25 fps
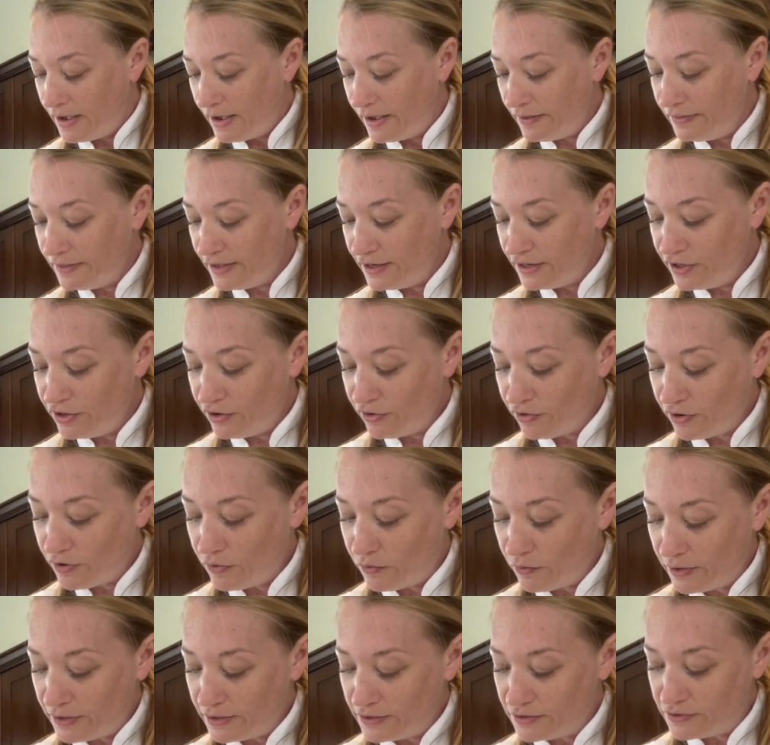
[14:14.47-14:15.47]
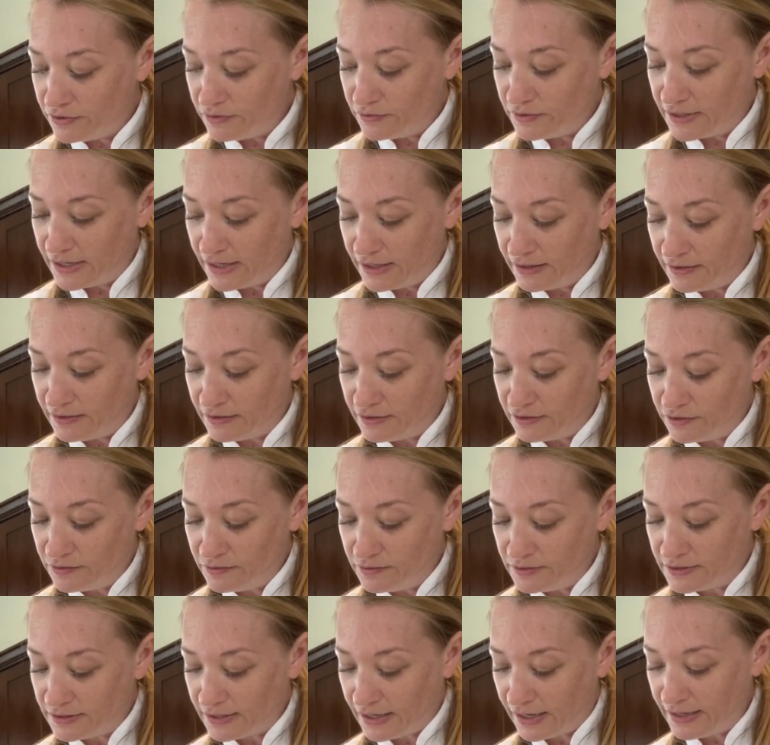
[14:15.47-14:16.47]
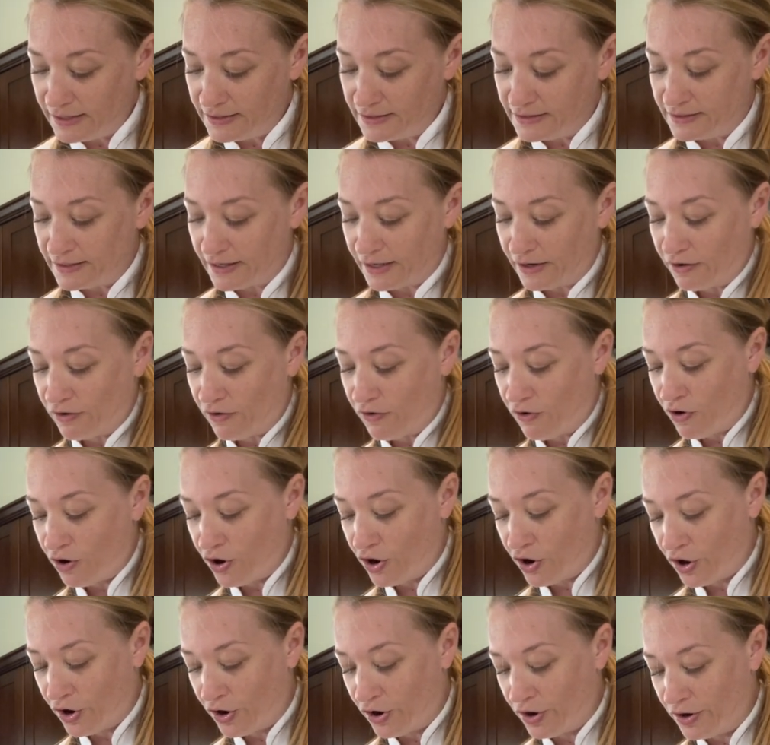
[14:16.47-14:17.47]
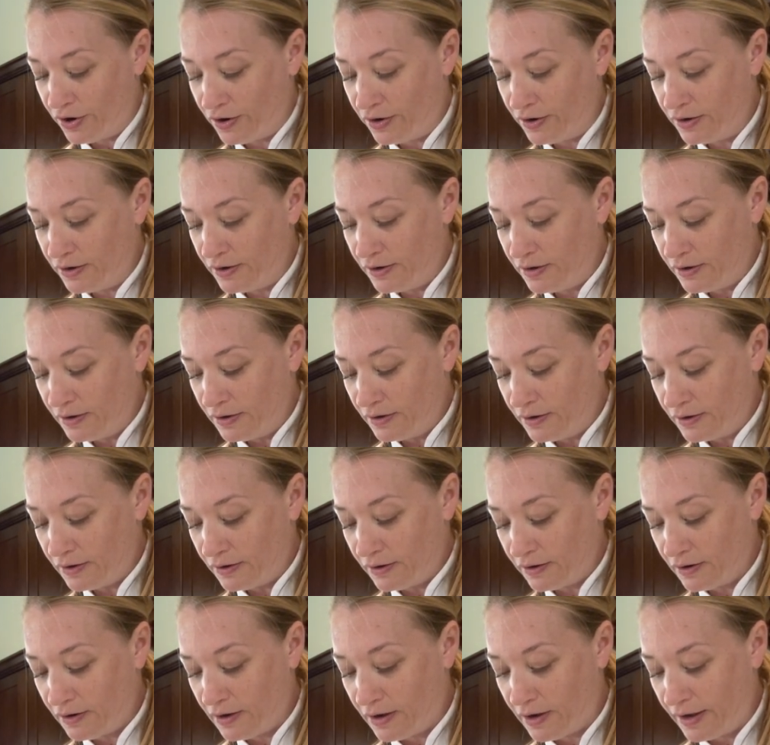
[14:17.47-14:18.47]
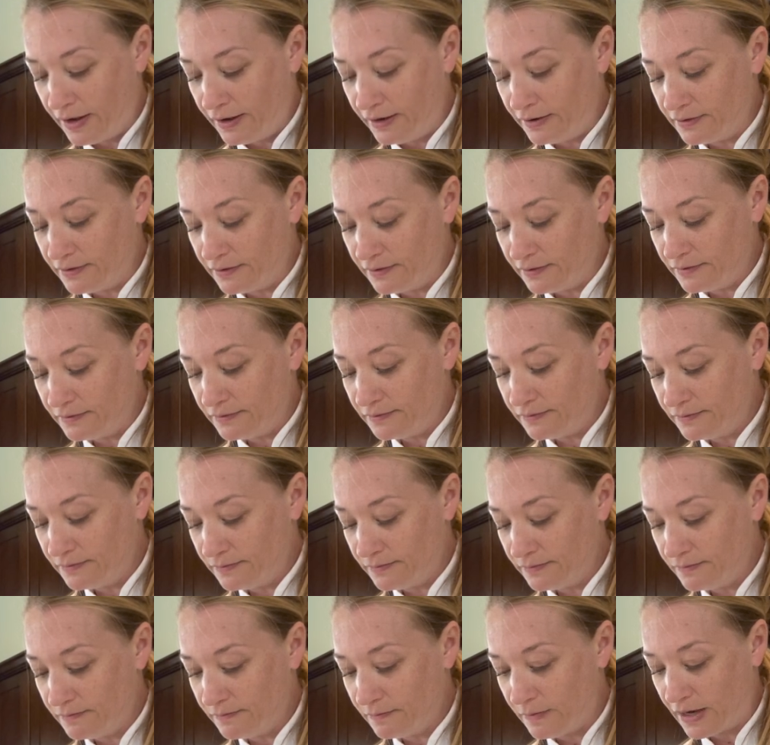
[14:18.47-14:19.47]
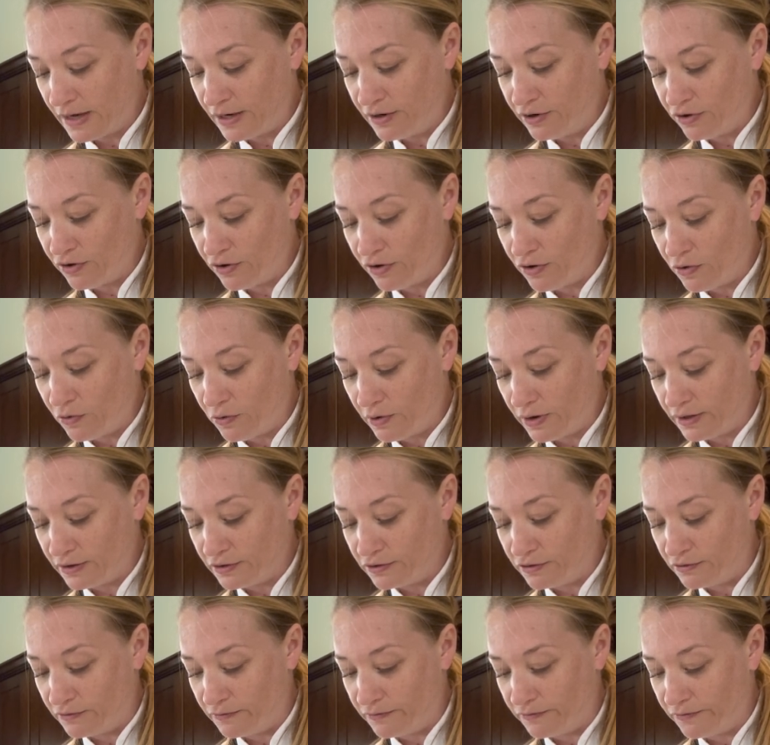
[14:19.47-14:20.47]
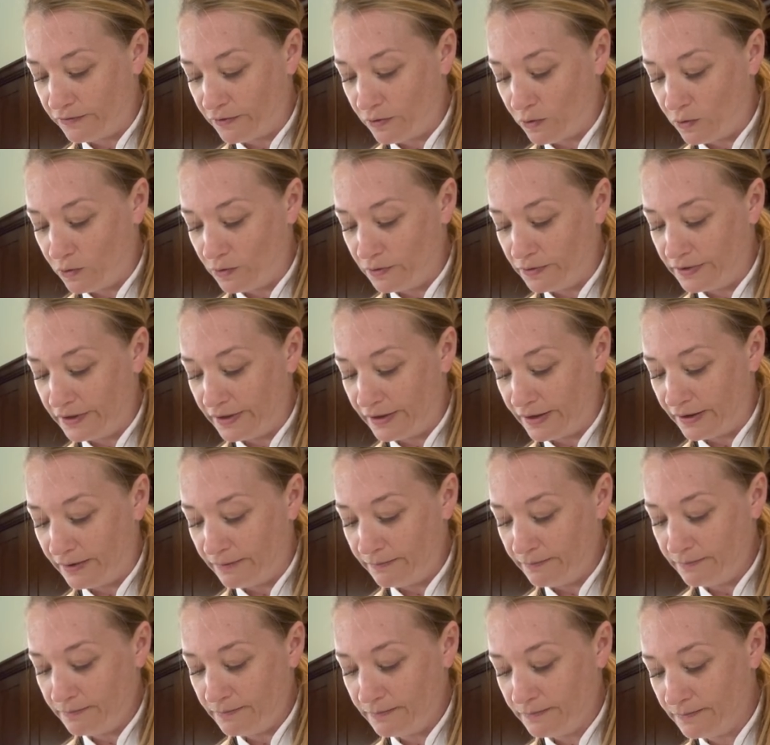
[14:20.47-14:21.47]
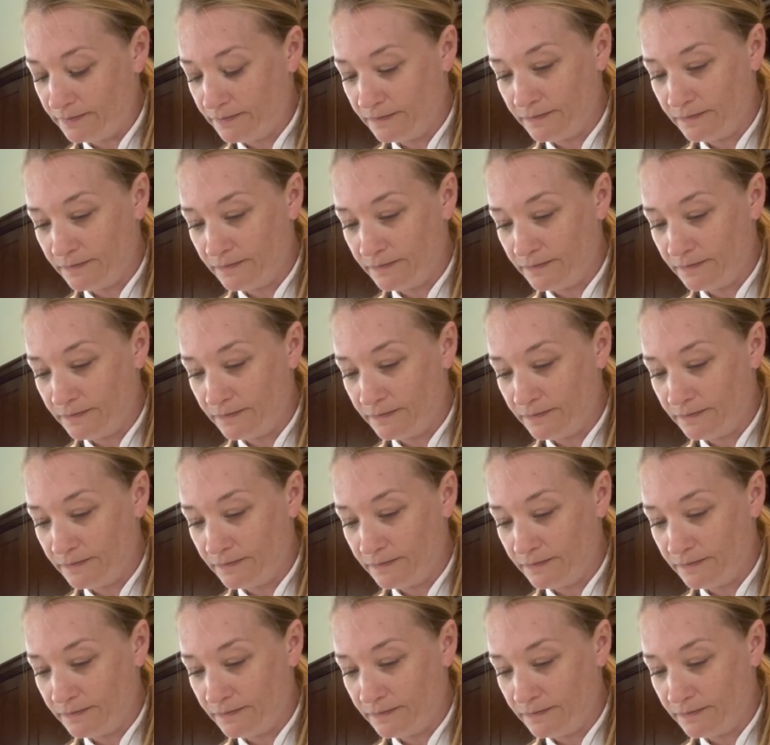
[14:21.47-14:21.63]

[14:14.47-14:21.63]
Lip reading: And then you're going to take the 2 sides that are cut and you're going to fold them